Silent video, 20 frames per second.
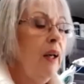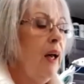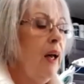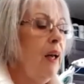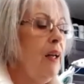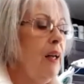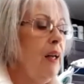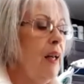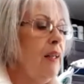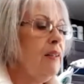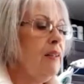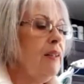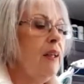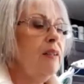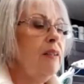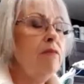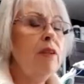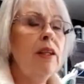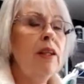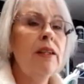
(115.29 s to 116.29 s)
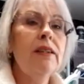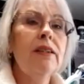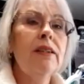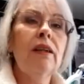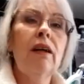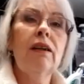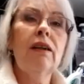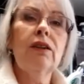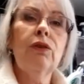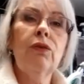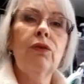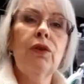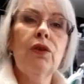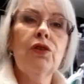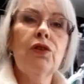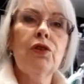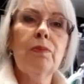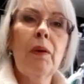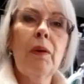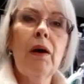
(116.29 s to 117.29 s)
Unless they really start to feel
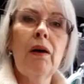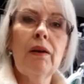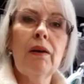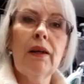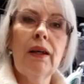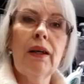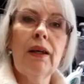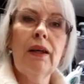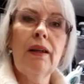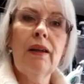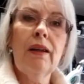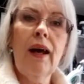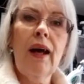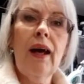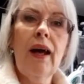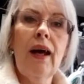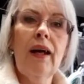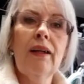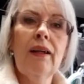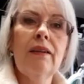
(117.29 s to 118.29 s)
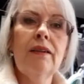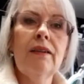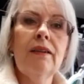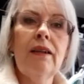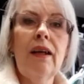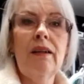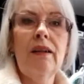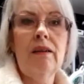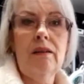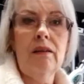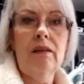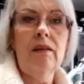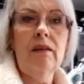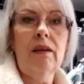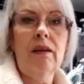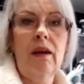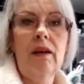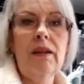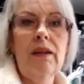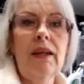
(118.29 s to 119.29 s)
sparking in their hands, then
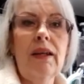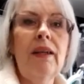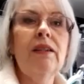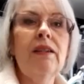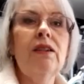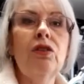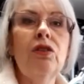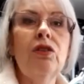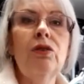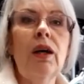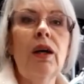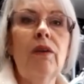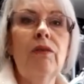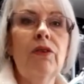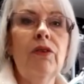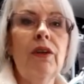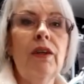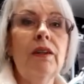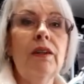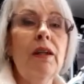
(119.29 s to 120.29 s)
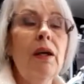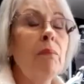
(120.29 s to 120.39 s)
yes, do cover it.